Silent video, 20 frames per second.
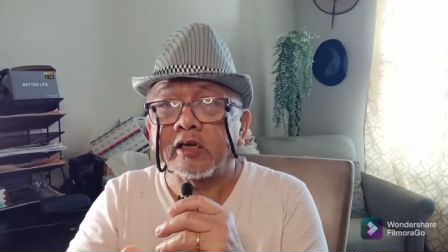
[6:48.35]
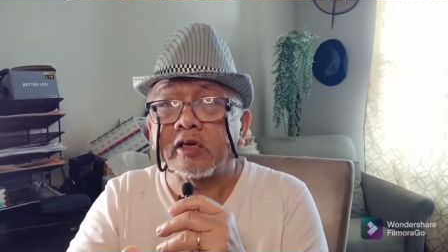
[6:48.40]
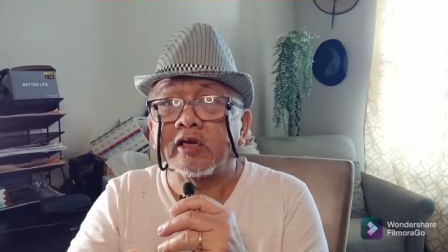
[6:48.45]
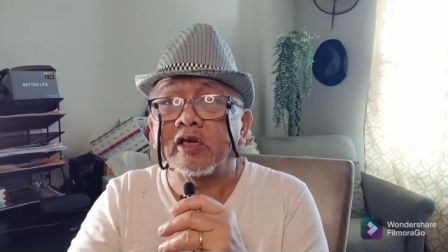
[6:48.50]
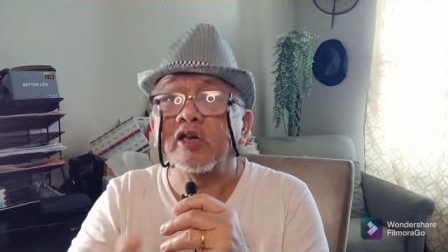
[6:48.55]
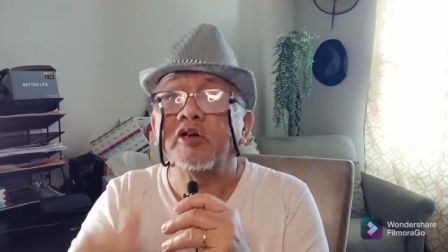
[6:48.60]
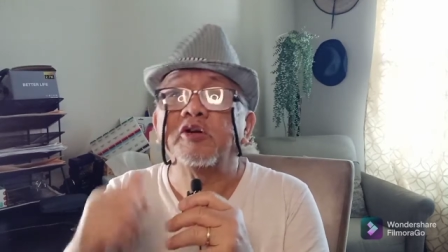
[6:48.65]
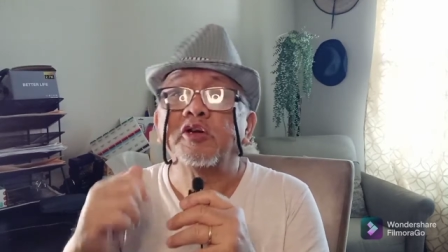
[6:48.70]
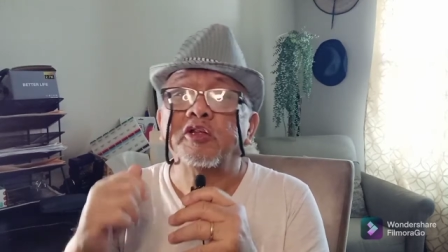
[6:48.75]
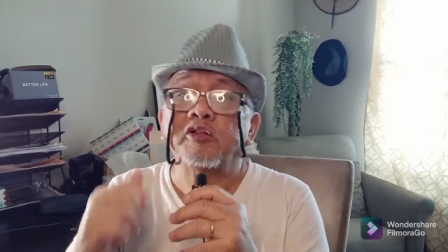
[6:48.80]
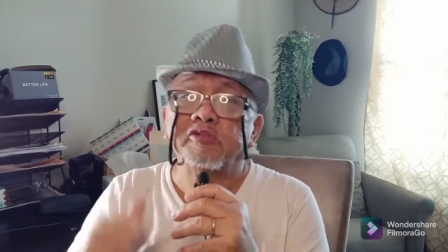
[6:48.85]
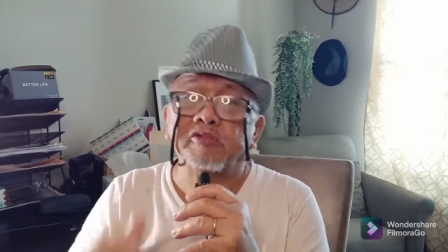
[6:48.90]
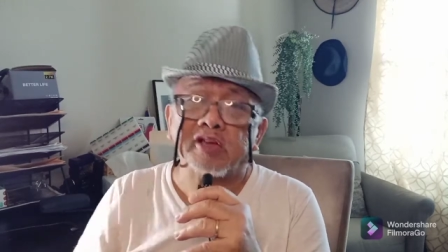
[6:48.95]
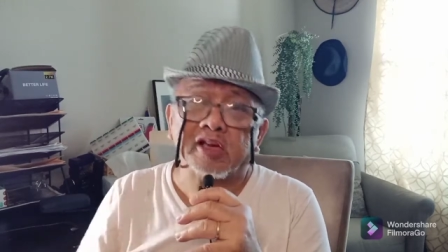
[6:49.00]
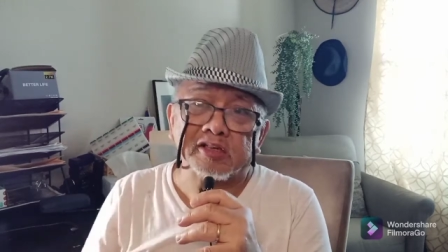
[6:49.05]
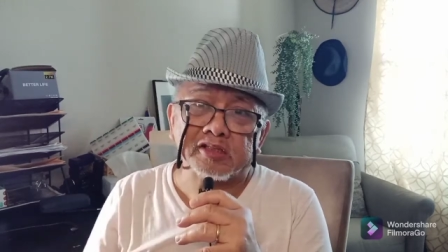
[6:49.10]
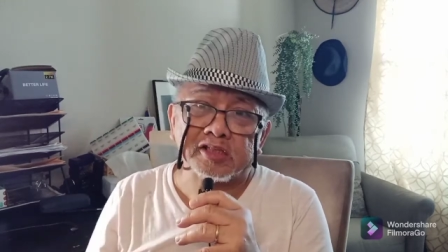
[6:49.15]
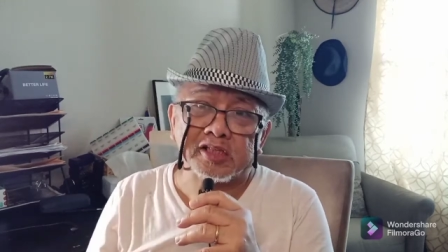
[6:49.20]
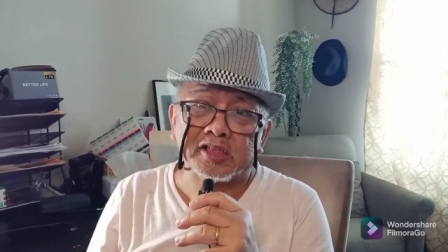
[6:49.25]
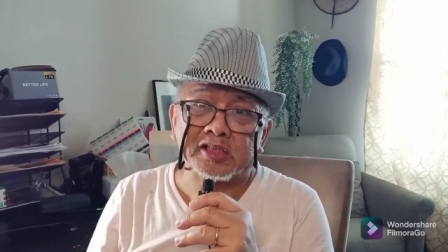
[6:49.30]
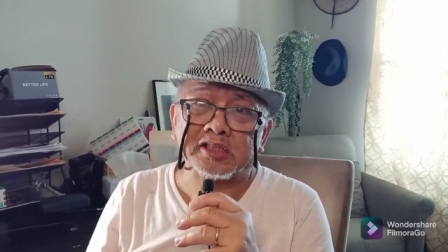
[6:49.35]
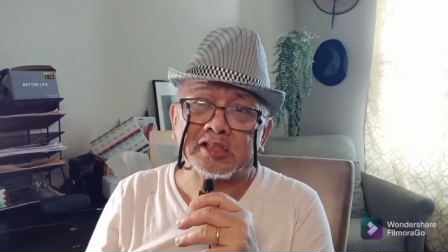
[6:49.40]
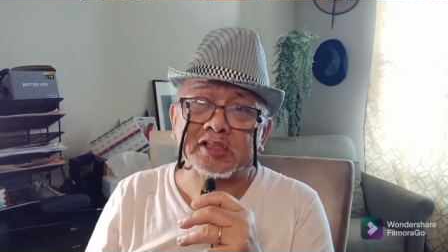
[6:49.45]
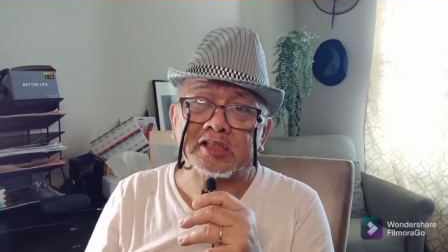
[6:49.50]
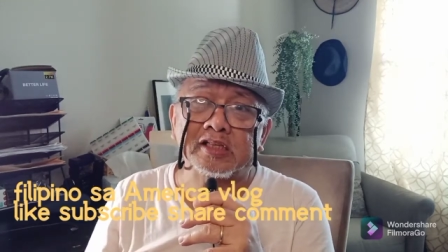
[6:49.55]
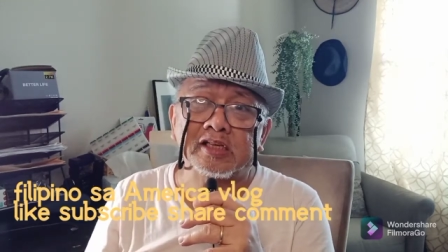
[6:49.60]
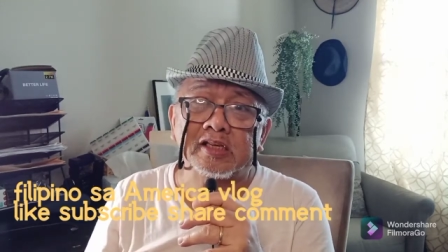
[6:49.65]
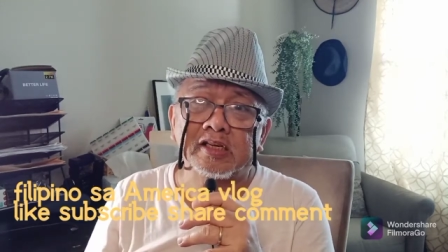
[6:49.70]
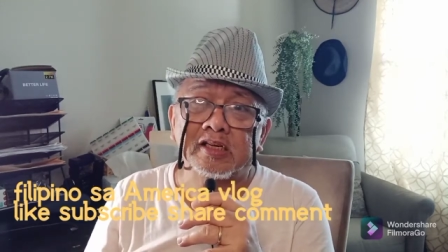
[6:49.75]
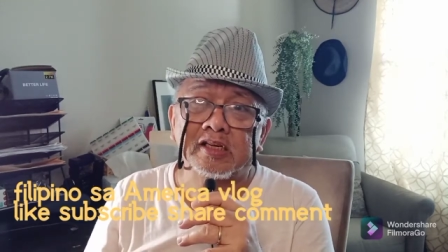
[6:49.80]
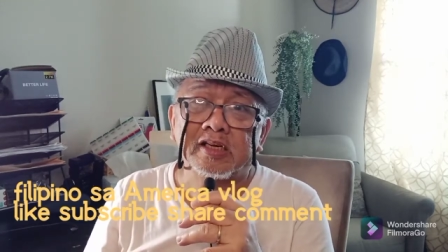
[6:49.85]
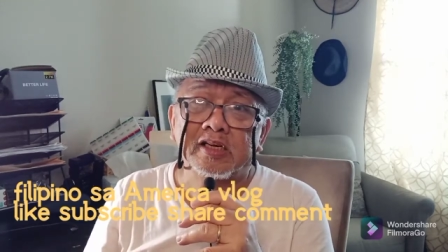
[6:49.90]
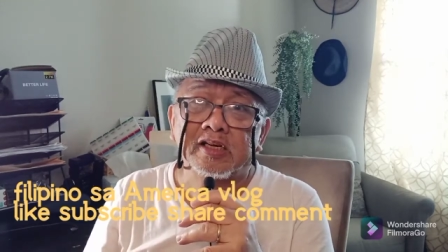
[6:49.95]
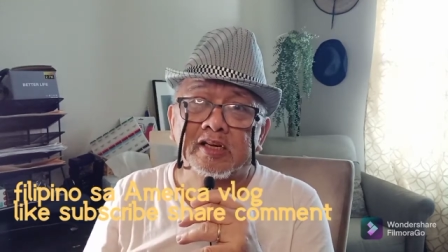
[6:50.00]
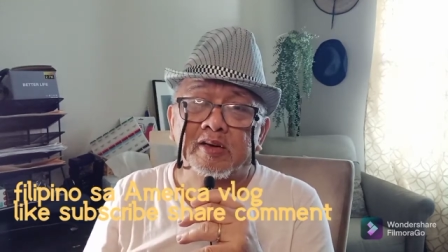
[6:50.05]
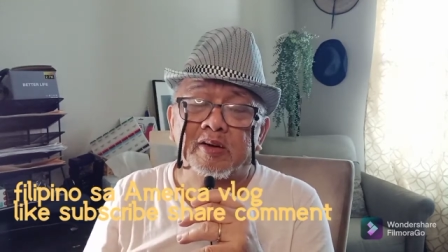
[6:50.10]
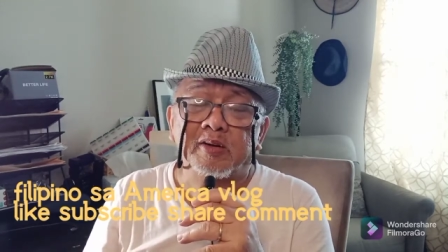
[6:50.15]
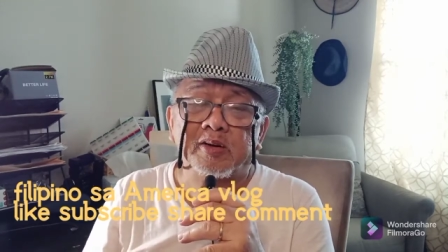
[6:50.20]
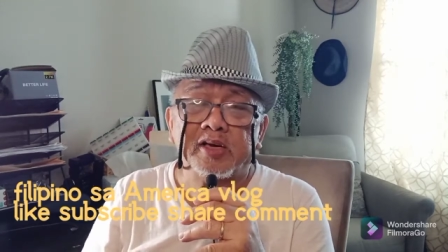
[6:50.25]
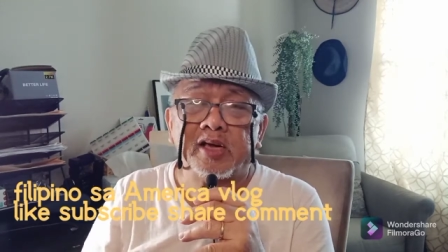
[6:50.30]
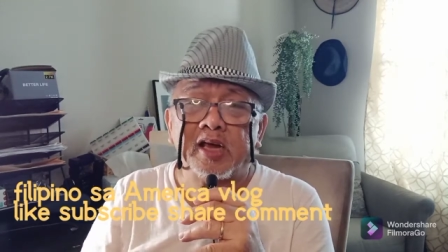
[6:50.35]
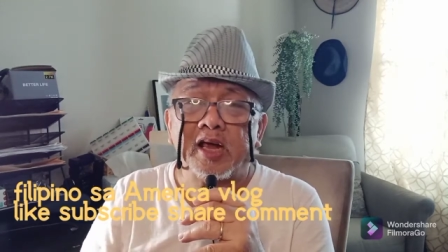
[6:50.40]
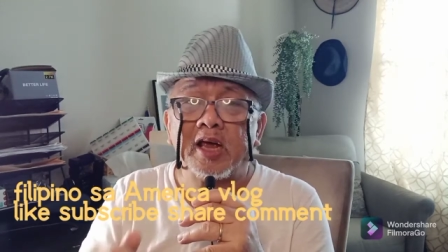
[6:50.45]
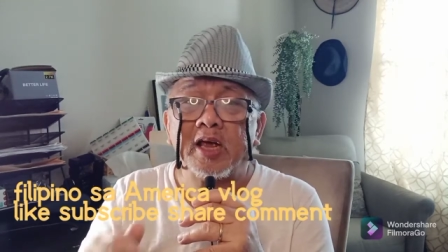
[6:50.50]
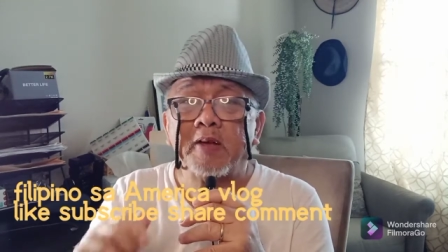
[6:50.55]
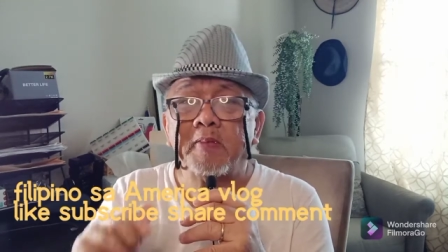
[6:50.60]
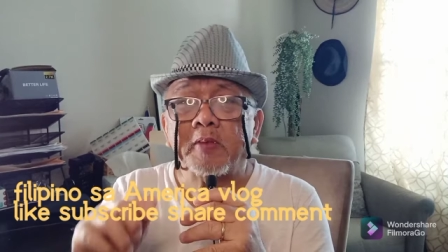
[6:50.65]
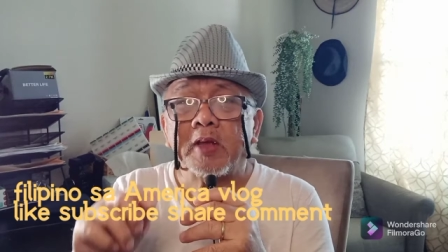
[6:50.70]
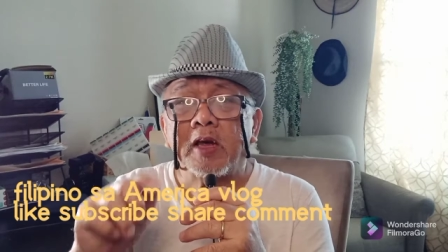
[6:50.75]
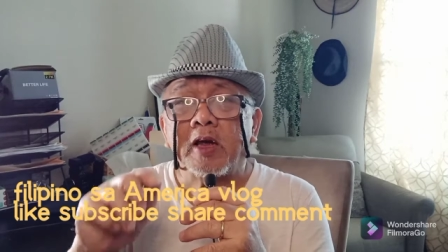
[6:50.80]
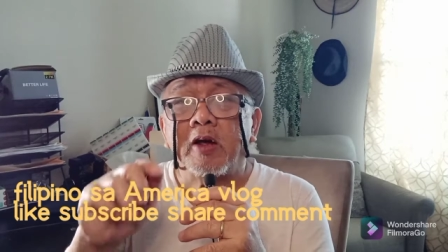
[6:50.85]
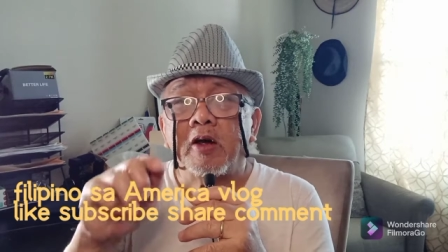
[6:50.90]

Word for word: here in Texas. Okay,